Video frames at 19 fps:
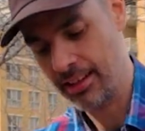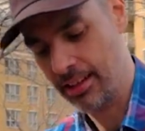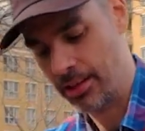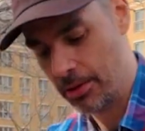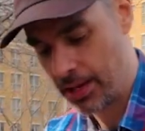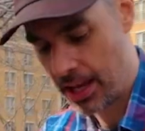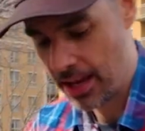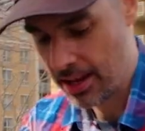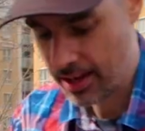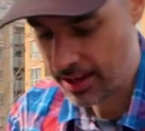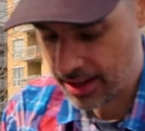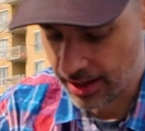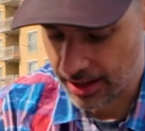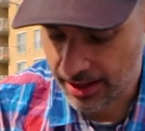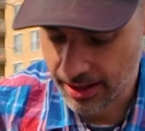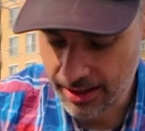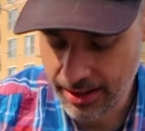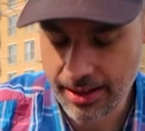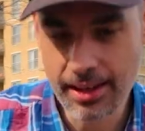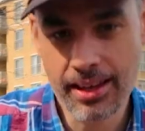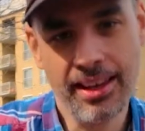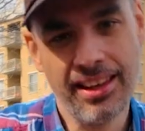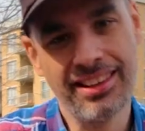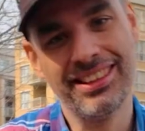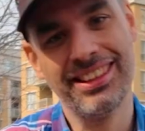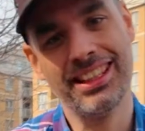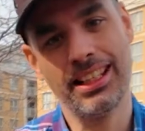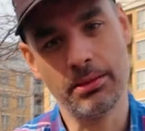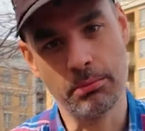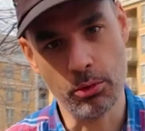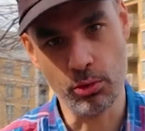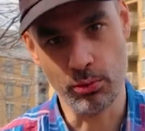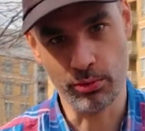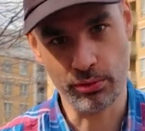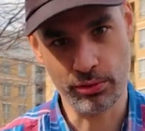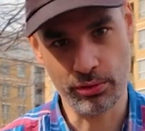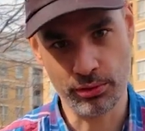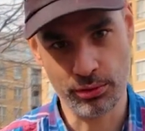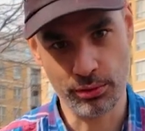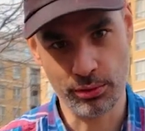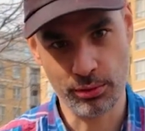Okay, did it move?